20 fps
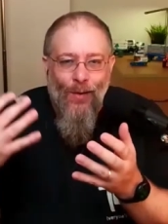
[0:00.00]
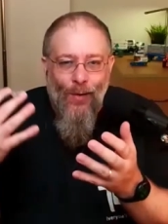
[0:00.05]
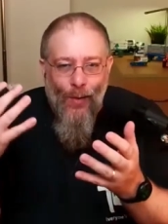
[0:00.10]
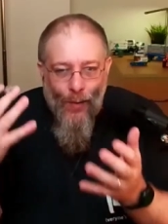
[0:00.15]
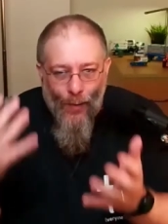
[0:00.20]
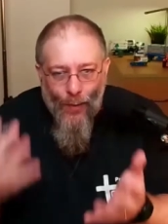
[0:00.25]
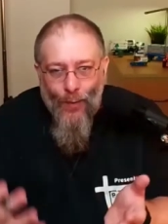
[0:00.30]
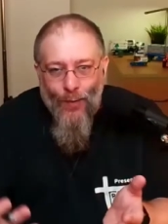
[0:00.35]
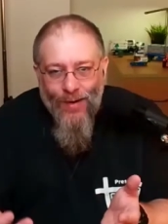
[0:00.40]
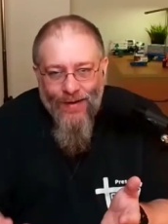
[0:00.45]

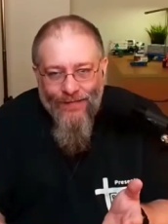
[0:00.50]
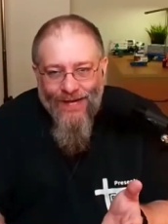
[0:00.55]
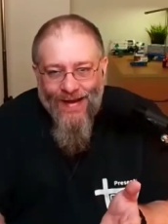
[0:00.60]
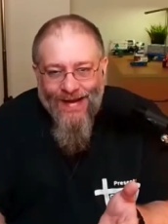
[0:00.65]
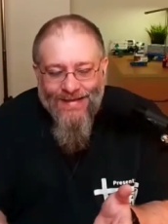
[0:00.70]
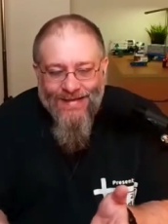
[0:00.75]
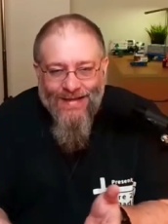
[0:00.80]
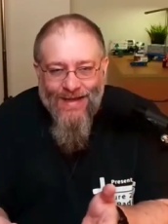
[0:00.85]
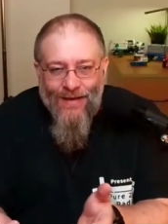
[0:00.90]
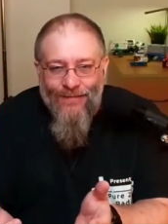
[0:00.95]
all of
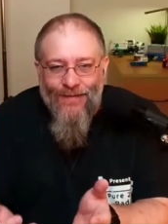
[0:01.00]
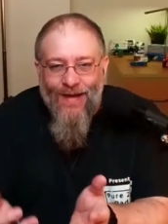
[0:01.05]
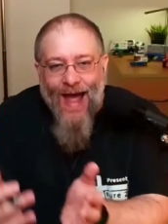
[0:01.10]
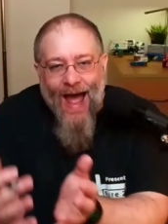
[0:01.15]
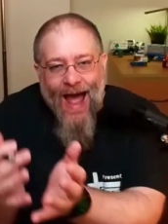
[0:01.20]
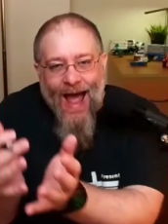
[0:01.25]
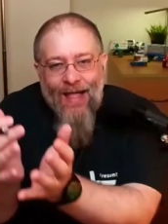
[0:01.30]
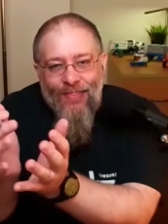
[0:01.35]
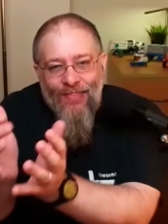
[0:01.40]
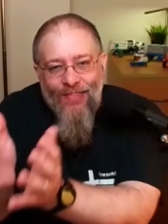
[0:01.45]
that stuff.
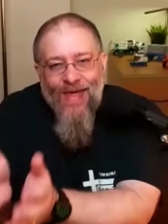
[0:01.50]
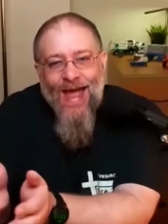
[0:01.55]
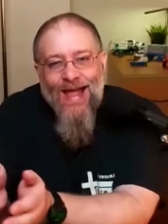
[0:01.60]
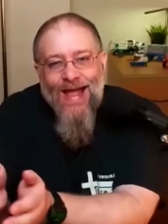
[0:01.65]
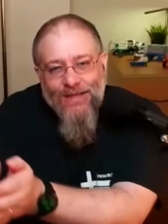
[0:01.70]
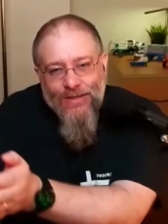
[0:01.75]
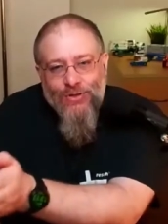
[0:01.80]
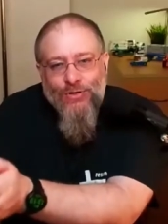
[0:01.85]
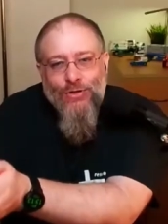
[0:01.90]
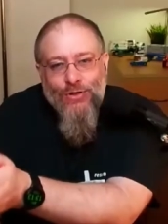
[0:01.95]
And
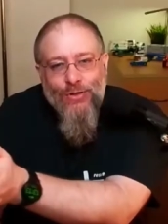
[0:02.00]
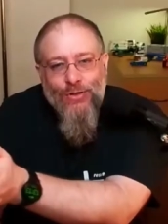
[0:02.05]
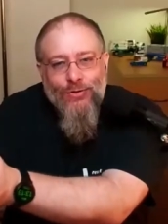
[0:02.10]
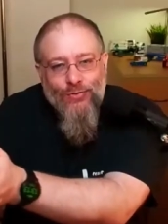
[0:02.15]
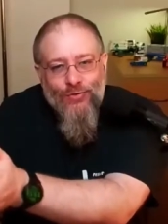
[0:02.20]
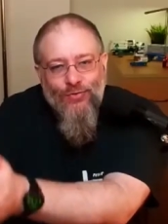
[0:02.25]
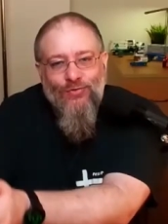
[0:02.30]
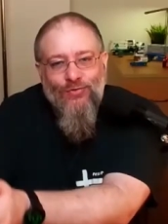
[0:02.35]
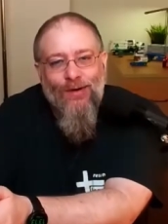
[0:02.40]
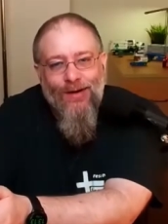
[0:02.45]
that's
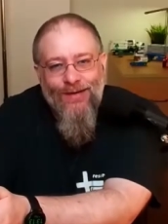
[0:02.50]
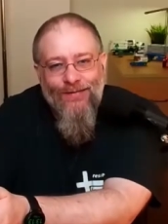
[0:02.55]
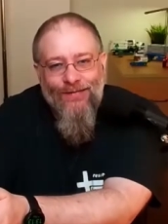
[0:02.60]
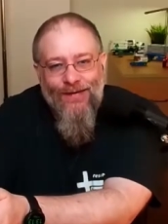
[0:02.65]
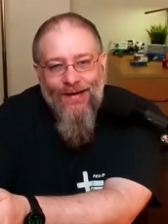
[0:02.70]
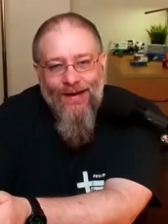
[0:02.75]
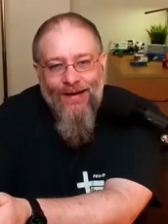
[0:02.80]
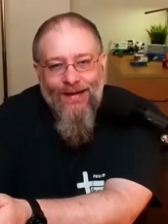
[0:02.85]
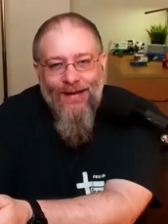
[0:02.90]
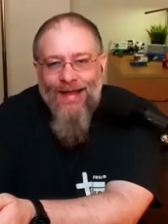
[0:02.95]
just
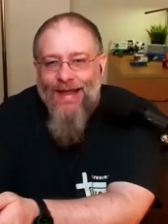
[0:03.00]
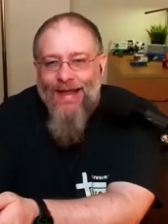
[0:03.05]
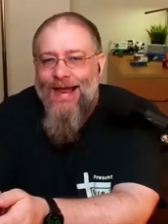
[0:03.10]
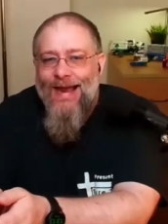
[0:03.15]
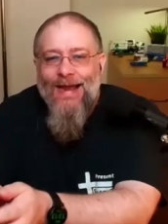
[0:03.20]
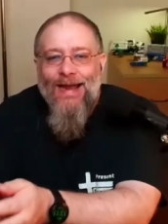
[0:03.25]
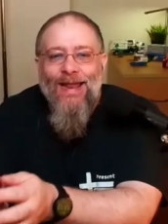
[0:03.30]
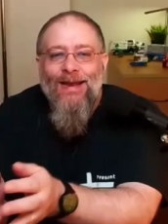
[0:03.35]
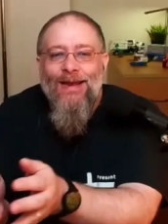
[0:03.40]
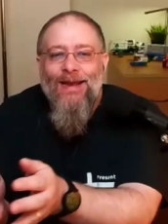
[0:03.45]
driving,
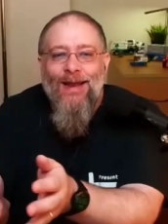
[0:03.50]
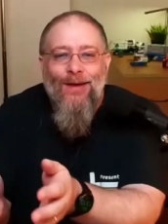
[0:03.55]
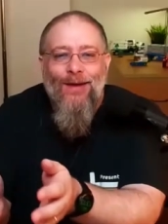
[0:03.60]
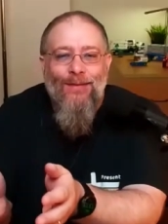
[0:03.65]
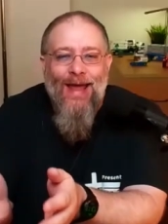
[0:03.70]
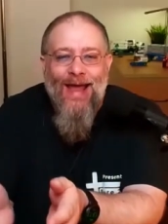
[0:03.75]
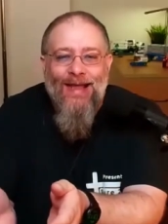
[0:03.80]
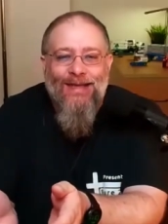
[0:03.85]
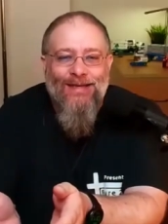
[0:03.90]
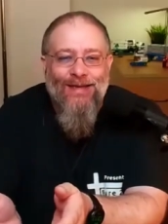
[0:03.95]
let alone
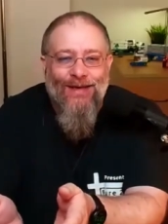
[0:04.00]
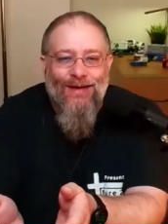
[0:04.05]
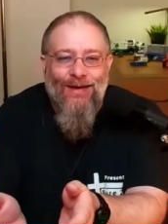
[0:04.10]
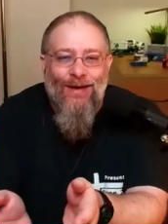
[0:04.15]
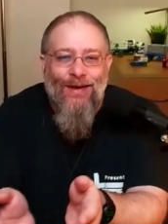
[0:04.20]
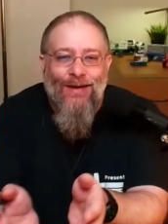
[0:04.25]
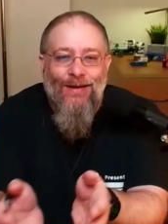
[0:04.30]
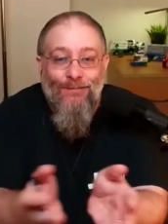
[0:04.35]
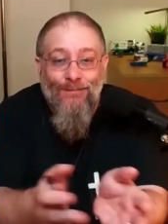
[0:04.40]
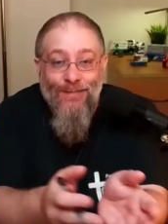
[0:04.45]

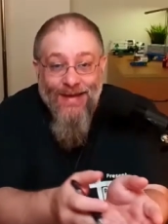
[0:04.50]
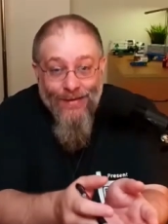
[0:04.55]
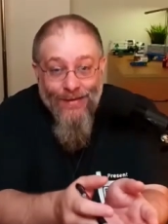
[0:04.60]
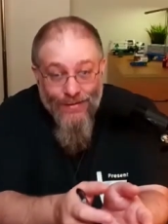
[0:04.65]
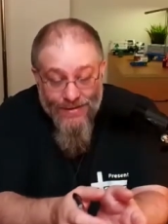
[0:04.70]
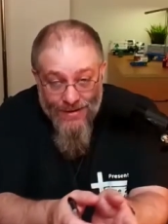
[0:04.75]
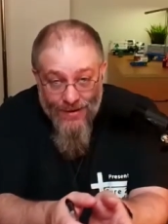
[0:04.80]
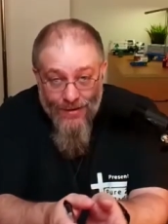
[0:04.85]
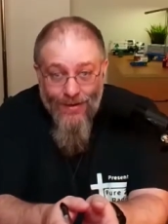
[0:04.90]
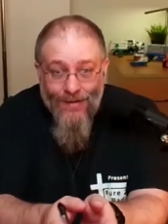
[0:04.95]
etiquette at
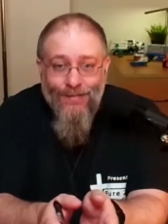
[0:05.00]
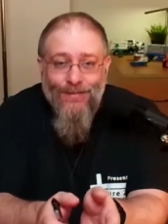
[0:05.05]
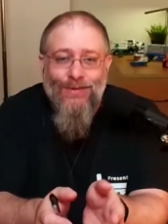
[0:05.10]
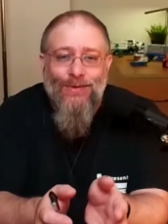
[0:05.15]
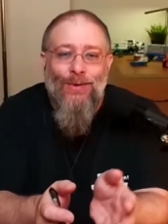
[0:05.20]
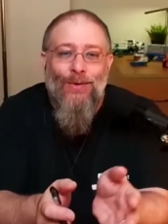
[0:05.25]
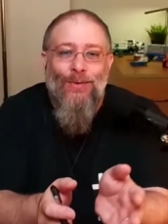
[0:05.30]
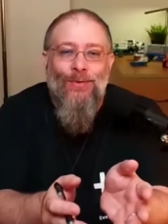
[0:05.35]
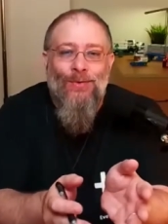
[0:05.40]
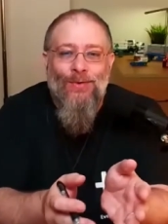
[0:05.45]
meal
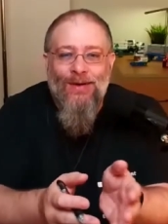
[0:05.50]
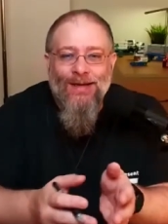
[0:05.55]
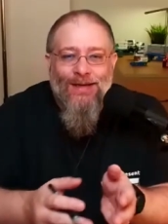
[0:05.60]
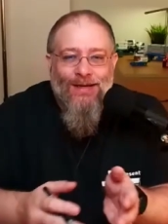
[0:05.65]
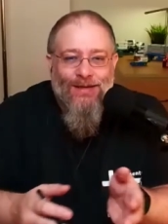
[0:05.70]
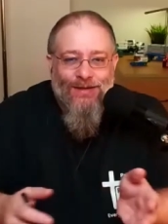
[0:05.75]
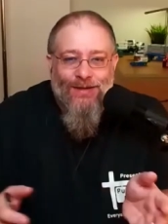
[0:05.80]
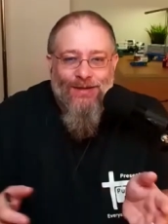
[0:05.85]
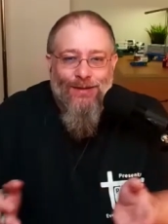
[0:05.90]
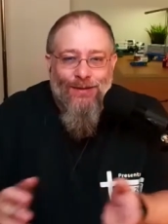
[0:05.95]
times. Or
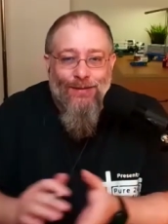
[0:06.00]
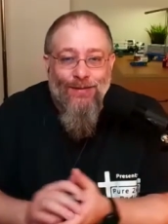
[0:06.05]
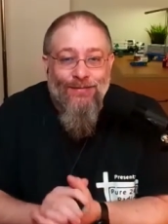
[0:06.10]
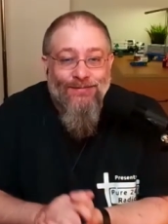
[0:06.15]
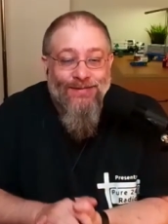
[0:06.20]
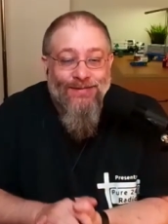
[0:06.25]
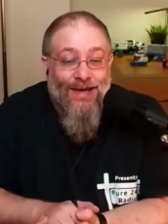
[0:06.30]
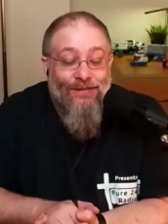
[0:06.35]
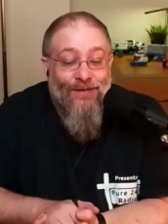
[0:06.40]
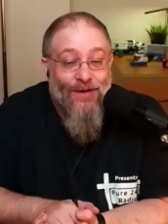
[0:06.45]
do you
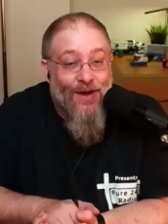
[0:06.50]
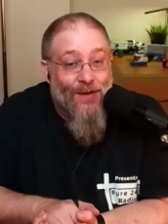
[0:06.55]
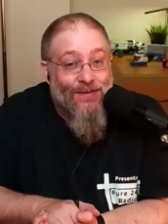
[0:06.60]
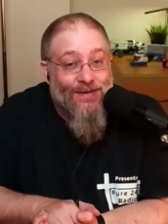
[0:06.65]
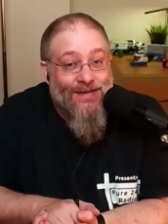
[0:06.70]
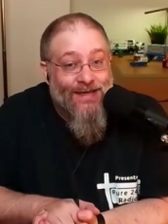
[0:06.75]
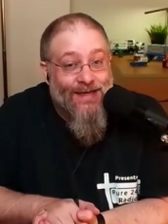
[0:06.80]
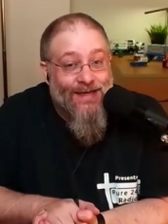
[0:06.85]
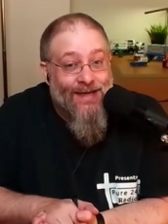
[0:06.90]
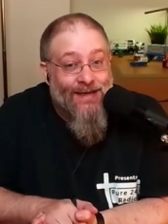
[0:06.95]
stay for a cup
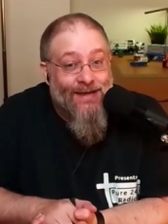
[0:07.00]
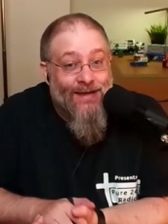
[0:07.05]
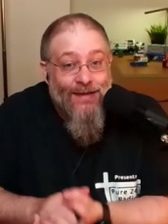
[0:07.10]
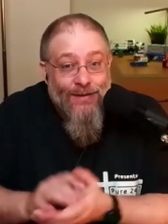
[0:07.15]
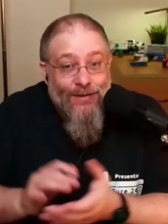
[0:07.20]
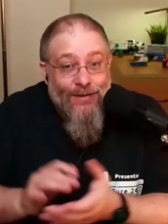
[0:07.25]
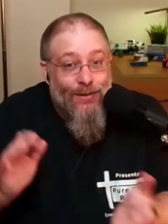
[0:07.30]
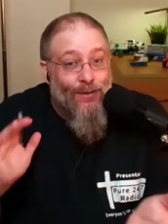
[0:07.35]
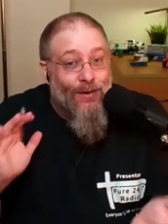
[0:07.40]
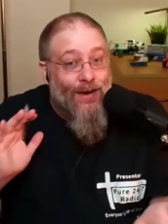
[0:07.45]
of tea?
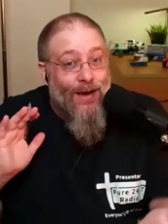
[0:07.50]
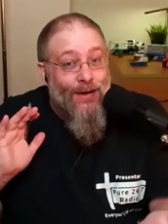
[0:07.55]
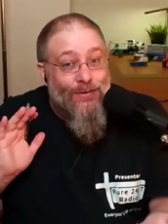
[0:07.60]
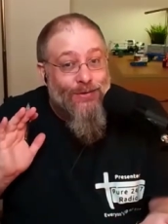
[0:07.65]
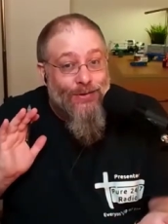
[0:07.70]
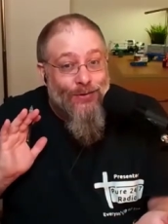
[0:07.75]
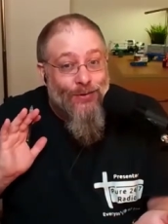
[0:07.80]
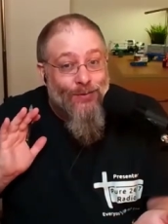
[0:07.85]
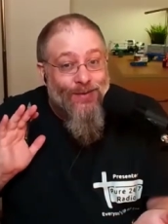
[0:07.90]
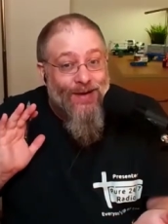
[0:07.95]
Do you close
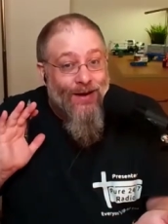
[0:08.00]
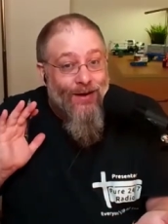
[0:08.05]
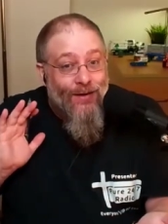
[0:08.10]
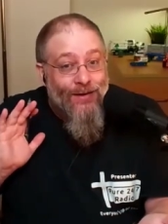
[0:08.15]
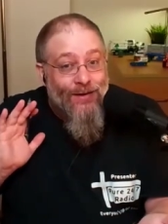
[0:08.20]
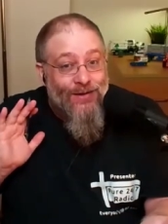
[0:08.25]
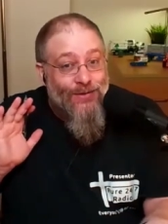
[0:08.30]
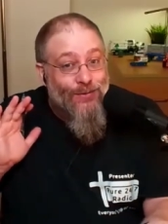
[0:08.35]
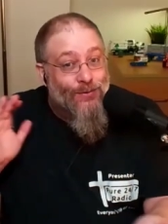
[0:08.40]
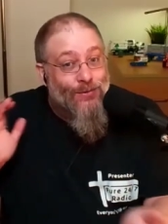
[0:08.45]
the door
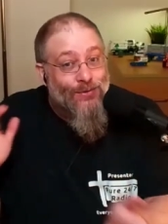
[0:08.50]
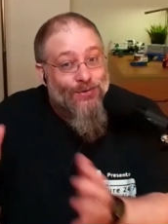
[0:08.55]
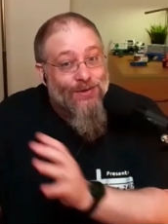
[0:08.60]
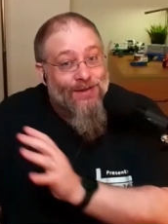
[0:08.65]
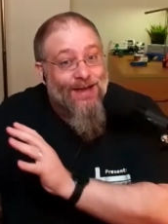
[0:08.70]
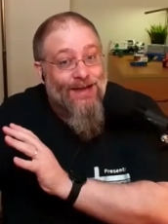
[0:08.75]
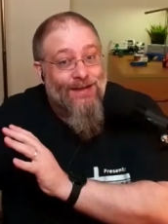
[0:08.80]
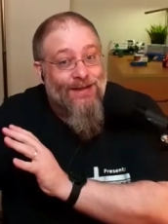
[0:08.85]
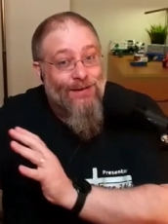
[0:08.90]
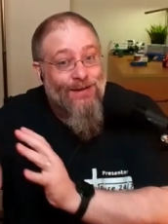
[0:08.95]
behind you? Or
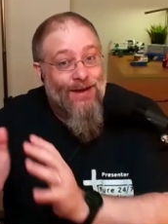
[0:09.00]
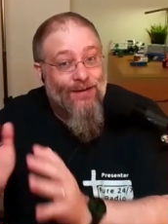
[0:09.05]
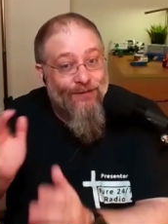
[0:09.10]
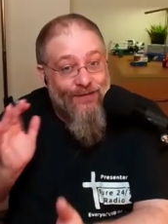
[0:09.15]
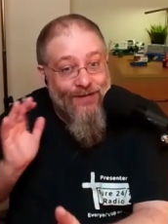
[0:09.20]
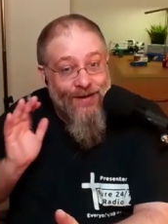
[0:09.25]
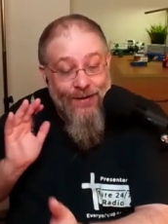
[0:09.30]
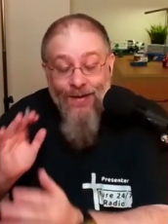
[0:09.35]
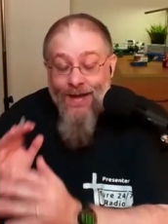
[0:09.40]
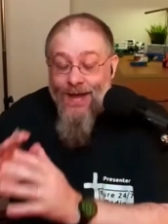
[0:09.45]
should they do that
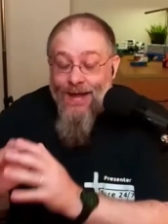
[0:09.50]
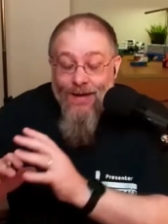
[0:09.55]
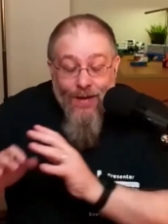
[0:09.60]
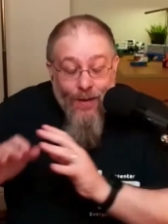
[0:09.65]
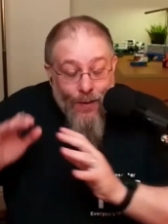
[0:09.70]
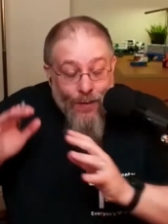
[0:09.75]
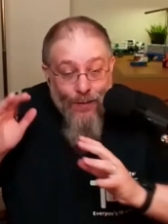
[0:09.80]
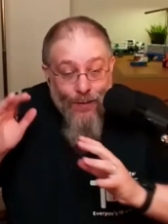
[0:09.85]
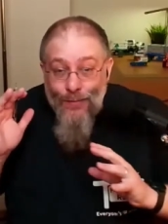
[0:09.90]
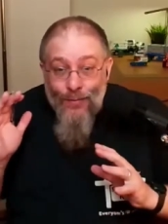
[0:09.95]
for you?
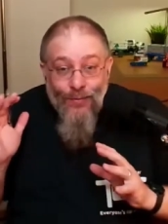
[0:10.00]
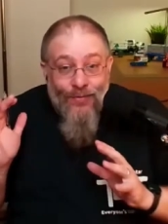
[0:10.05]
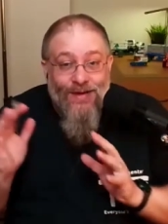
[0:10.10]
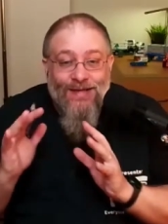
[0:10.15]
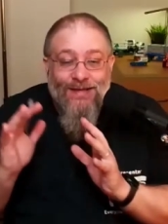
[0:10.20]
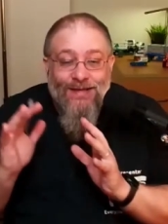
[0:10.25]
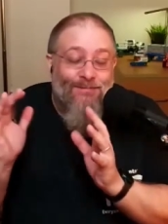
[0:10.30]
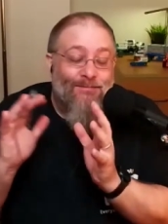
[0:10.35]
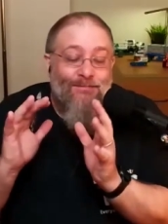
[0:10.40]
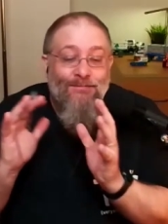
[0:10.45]
All
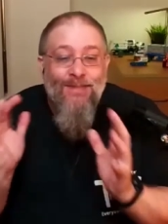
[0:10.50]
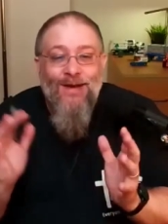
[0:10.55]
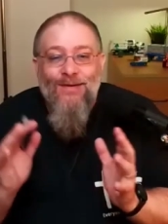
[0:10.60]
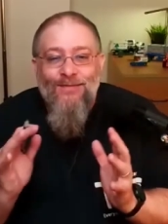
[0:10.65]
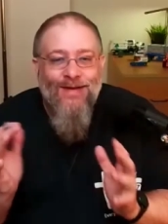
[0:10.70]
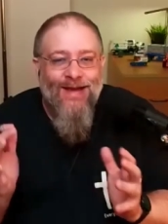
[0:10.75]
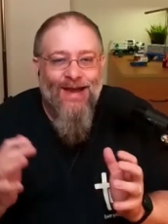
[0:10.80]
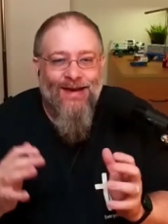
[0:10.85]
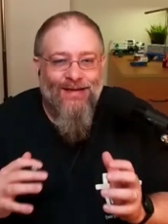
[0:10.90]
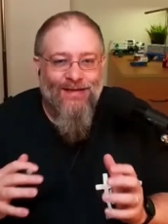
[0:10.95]
this
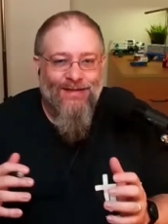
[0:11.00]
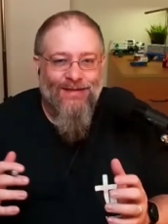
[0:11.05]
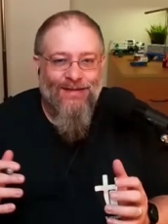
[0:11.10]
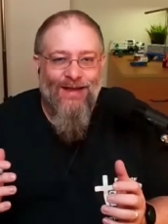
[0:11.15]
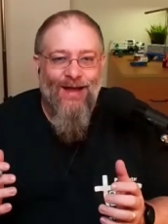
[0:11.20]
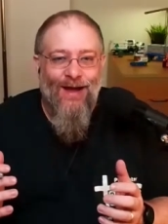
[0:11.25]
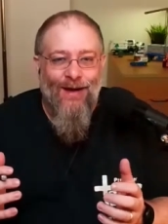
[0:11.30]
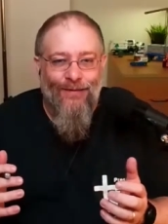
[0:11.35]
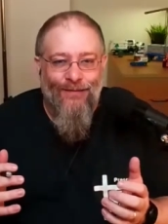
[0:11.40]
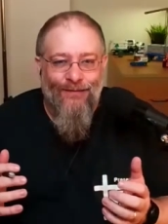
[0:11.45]
myriad of
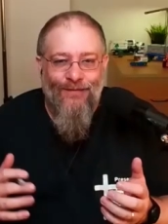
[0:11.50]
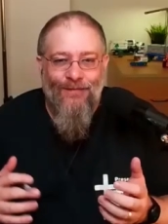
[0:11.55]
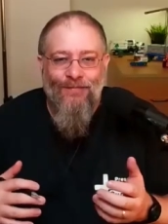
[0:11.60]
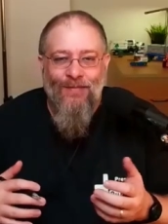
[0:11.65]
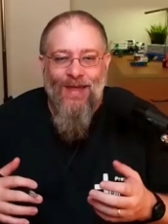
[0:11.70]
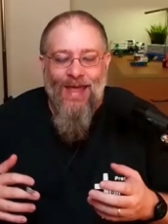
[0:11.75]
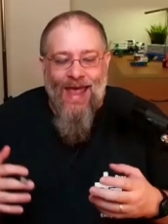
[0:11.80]
stuff.